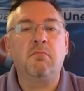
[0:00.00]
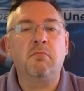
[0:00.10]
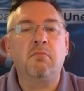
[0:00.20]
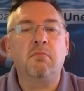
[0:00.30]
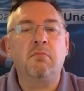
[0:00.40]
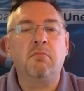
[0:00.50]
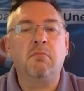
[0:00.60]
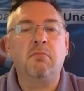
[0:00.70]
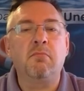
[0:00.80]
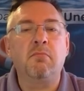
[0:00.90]

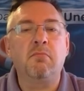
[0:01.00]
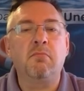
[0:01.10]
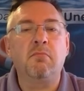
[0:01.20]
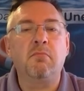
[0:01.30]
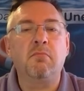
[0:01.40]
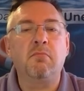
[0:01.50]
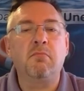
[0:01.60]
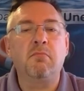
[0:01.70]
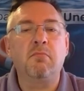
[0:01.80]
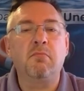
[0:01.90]

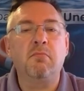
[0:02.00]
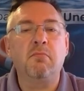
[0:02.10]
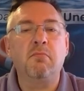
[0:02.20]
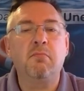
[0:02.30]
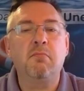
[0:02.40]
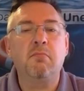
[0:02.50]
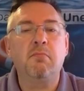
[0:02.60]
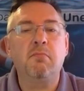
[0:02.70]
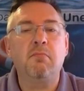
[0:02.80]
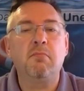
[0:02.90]

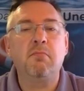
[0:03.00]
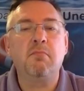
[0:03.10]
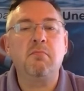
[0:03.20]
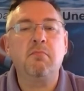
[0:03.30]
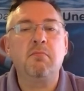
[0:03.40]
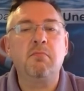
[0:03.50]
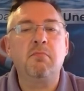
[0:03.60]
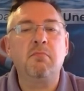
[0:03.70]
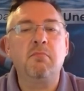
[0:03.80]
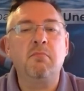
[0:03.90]

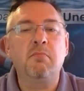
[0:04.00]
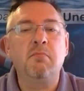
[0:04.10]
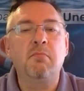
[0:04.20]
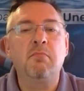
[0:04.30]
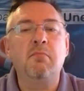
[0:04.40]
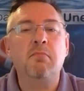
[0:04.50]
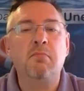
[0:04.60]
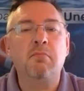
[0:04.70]
(not speaking)